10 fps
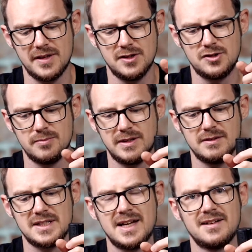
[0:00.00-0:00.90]
it should be able
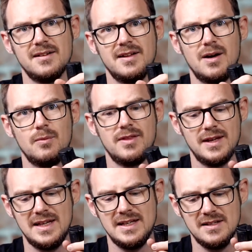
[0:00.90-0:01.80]
to handle that
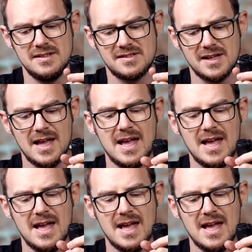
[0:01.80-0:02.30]
with ease,